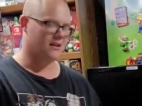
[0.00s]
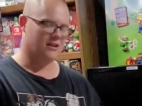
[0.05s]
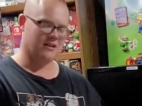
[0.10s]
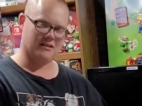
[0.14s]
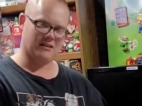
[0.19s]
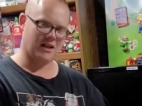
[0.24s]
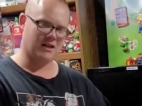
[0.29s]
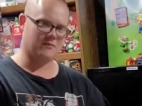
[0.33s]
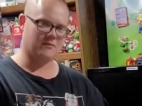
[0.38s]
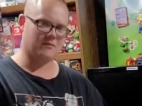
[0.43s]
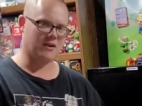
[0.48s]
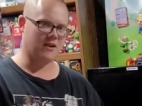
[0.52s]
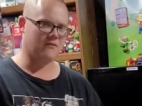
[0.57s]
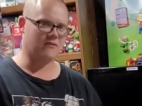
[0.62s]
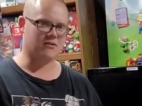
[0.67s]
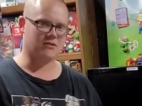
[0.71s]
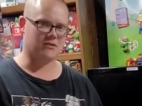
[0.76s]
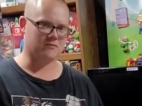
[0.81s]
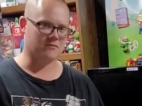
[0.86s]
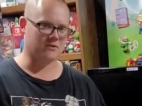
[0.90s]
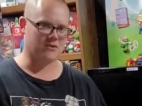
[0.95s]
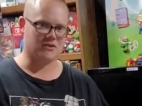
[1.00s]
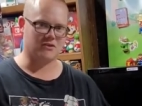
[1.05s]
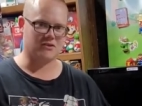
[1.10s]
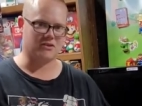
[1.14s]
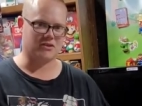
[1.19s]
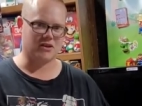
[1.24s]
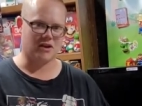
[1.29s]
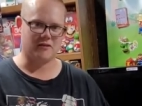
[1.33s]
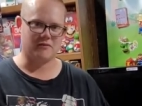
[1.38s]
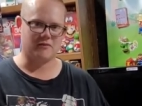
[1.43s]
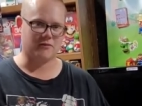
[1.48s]
let them give you some good
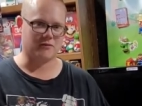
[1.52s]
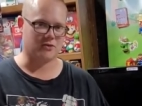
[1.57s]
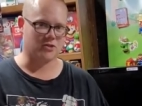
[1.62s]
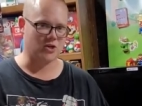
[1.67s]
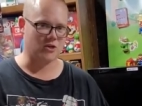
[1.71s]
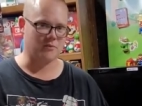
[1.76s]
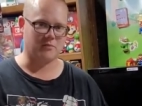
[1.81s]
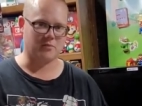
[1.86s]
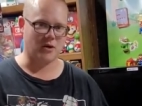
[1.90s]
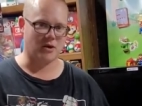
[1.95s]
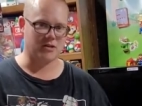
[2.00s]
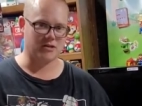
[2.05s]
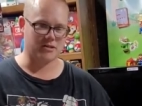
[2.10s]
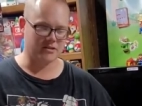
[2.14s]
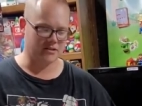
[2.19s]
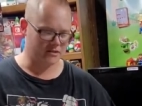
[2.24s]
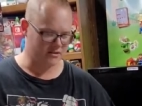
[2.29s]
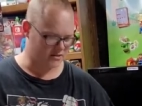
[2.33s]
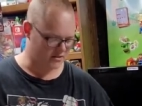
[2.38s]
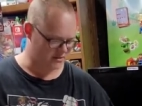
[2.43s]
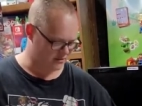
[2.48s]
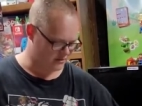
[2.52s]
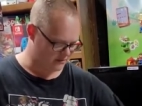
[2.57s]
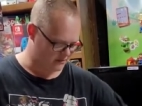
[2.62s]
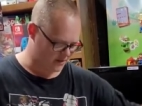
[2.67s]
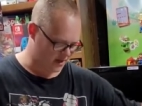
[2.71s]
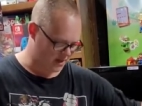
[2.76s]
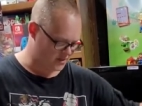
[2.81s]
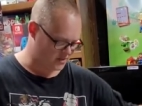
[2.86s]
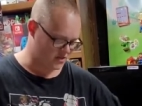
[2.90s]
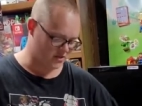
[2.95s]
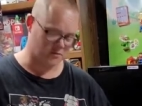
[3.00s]
stuff for cheap prices, and
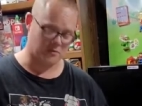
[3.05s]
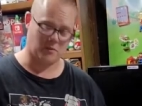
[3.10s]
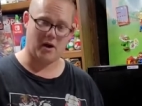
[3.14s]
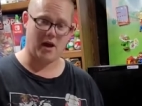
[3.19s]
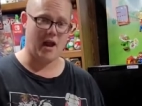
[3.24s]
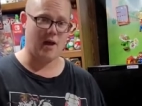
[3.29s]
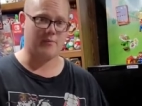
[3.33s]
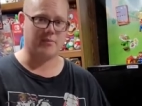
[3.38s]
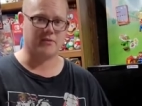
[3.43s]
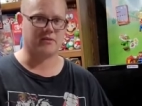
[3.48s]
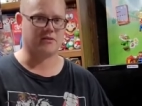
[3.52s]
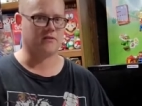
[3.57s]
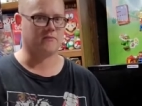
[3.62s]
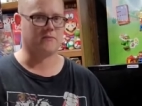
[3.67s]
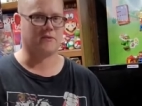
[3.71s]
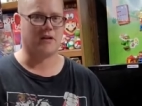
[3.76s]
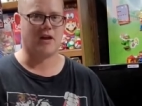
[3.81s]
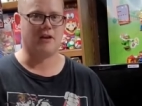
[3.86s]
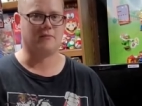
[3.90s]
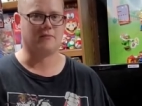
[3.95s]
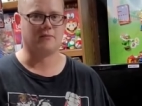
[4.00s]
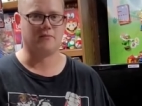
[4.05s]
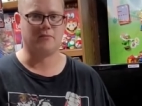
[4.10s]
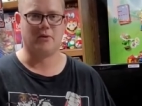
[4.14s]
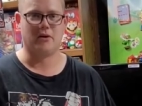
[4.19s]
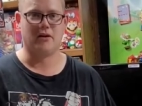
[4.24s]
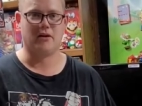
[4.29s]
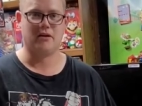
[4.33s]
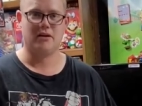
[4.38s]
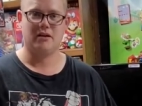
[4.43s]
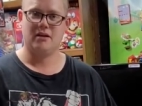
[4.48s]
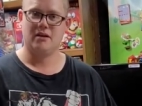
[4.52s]
that's just what happens sometimes.
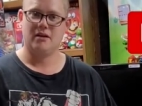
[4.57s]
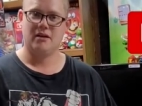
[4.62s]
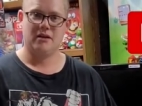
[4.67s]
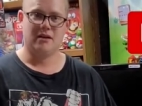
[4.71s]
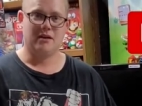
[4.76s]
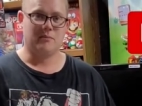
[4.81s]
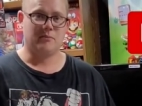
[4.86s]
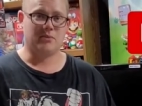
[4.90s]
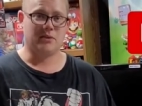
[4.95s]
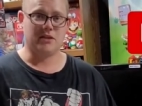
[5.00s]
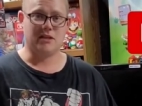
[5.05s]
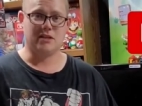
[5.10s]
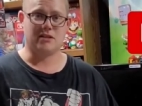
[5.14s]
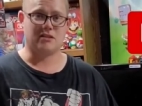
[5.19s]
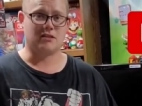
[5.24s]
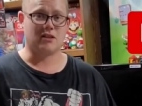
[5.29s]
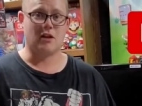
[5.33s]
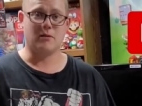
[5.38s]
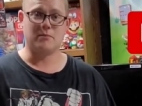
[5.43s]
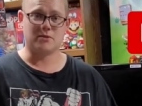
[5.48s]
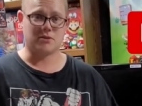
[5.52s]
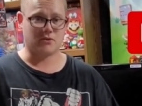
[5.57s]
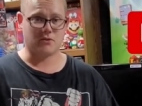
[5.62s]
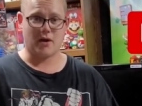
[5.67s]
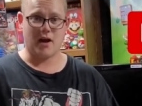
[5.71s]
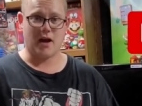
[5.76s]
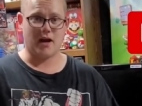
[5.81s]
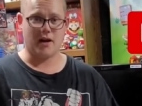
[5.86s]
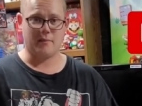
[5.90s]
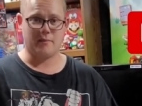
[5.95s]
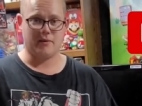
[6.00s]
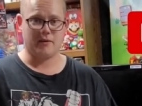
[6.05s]
But please
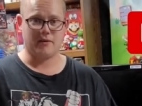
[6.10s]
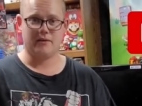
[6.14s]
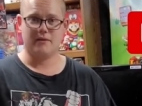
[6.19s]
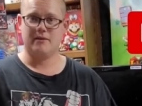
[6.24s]
subscribe.